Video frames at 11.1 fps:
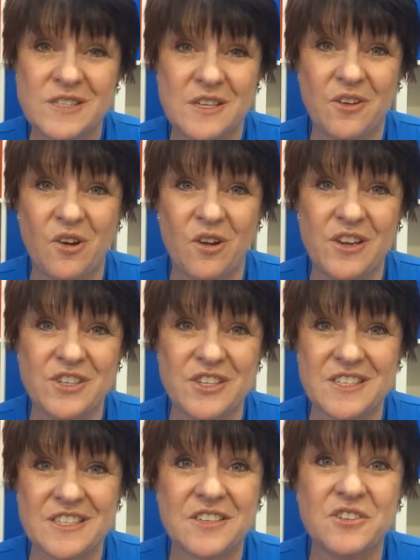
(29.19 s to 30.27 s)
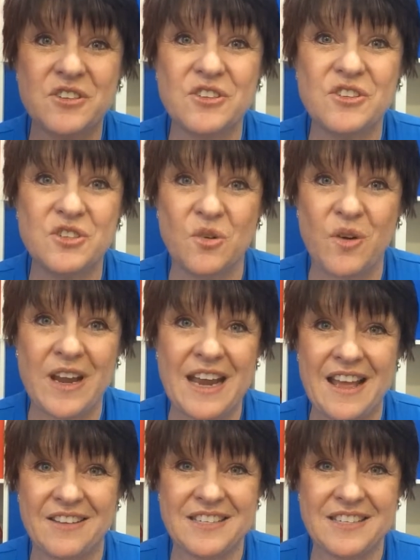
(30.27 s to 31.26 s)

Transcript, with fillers: psychologist to join our